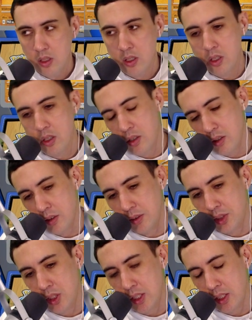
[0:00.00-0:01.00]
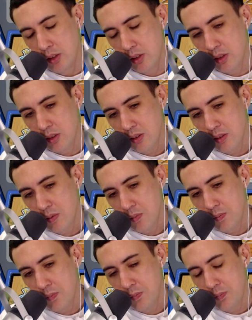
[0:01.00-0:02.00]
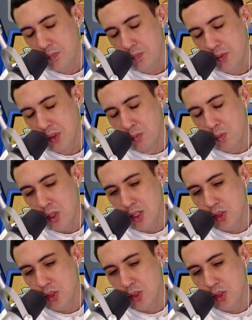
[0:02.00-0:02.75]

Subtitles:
Oh, jeez. What